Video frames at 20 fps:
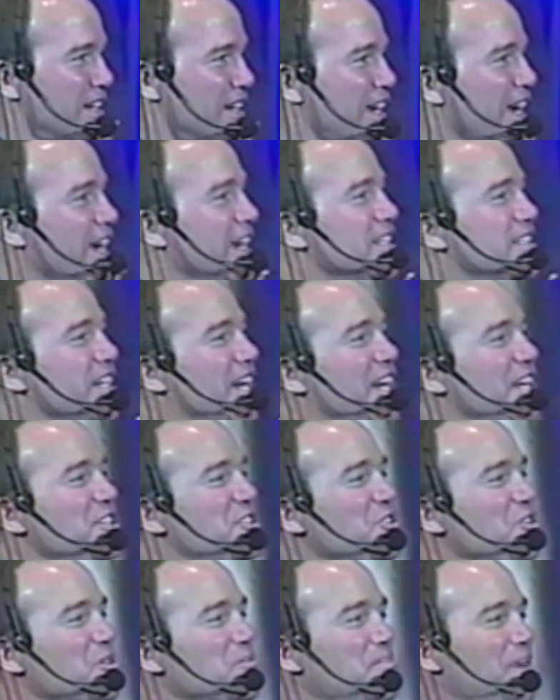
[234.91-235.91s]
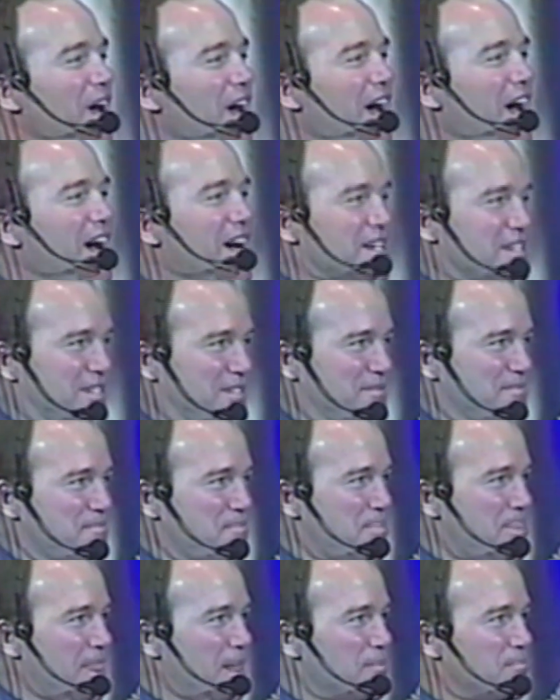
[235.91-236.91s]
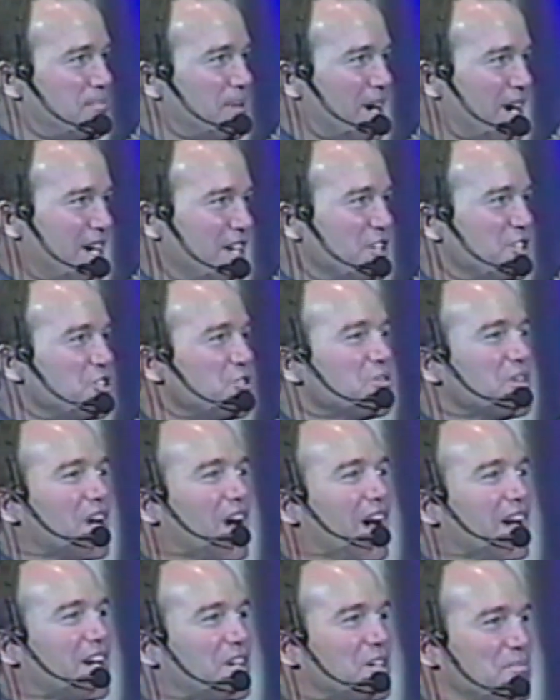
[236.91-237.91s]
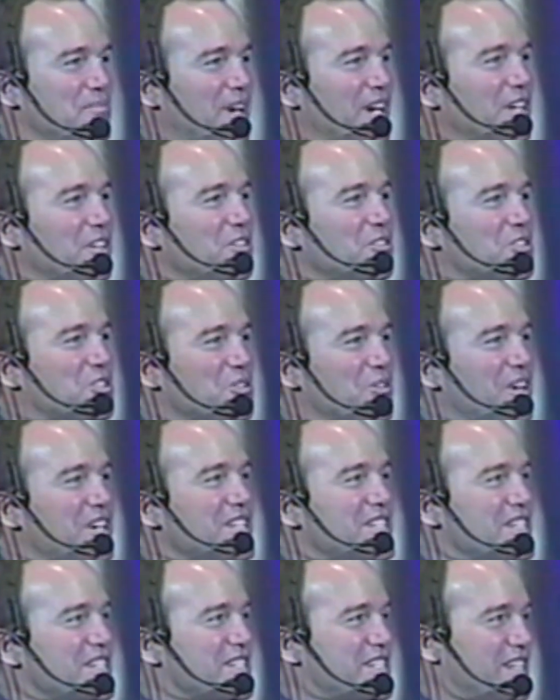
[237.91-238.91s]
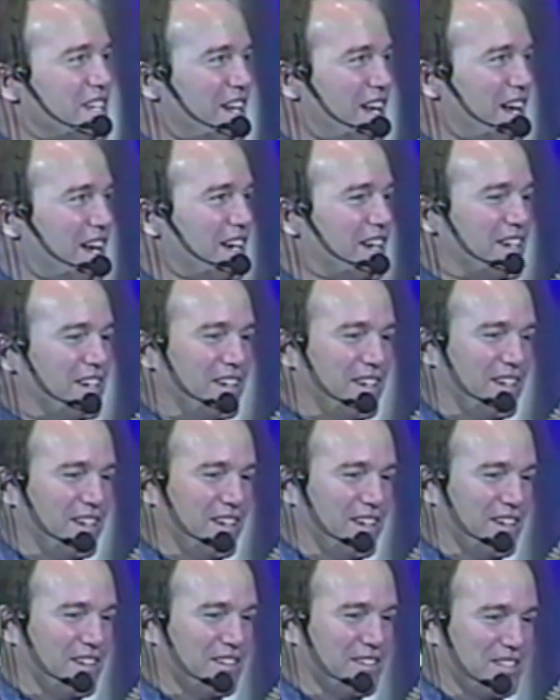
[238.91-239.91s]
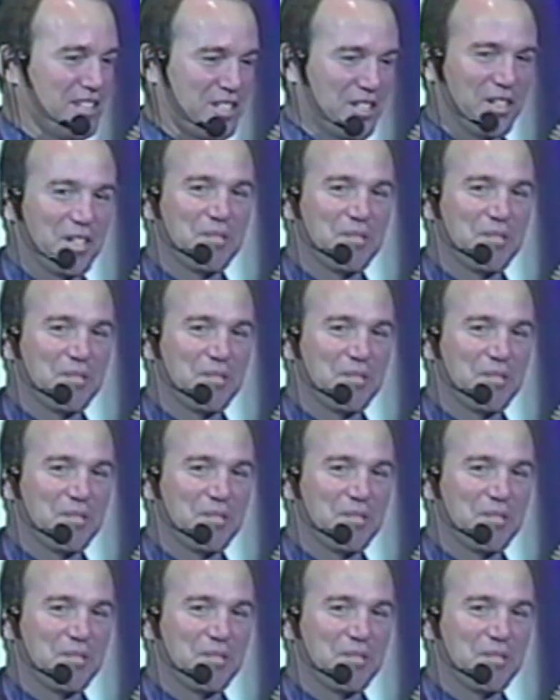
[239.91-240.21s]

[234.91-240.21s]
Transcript: Can't change your past, but you and I could make new choices today, which will